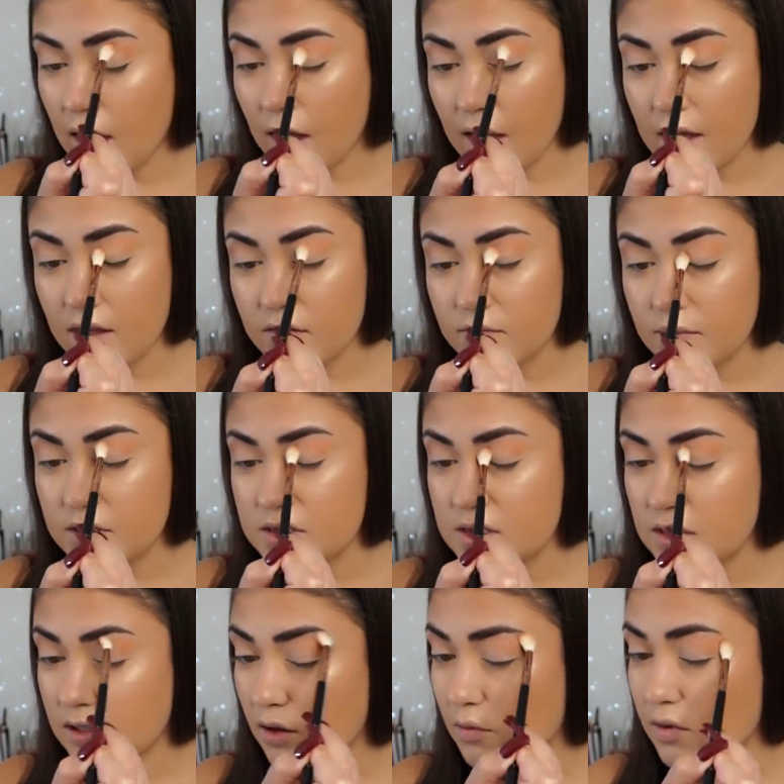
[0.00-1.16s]
I have been
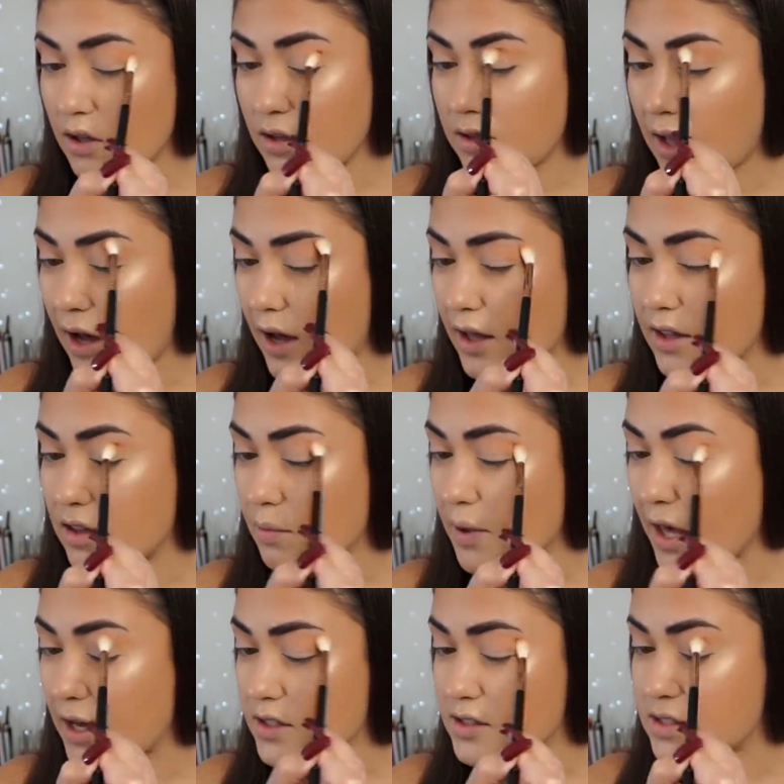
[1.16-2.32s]
dealing with a lot in the
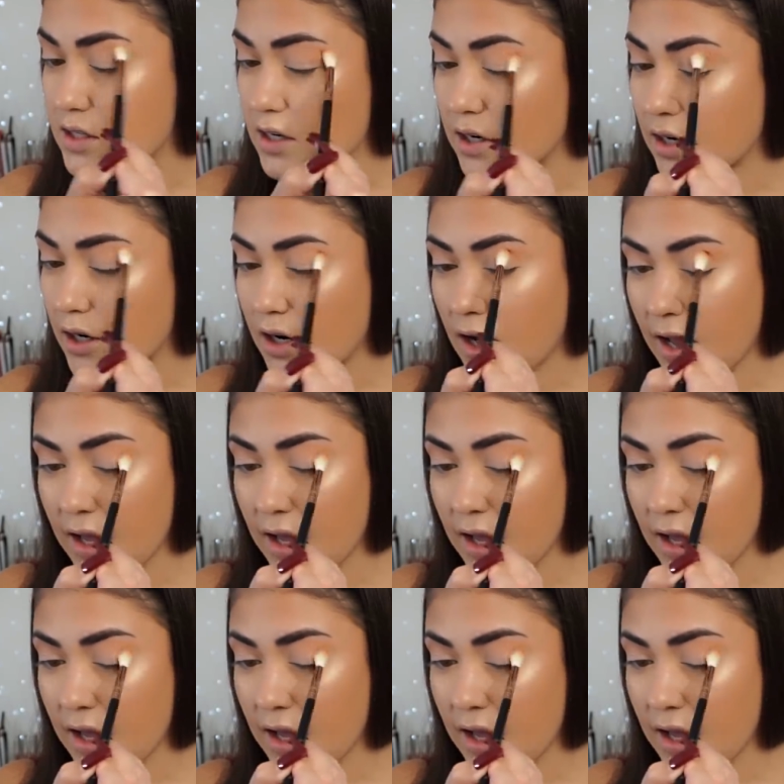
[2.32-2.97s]
past year.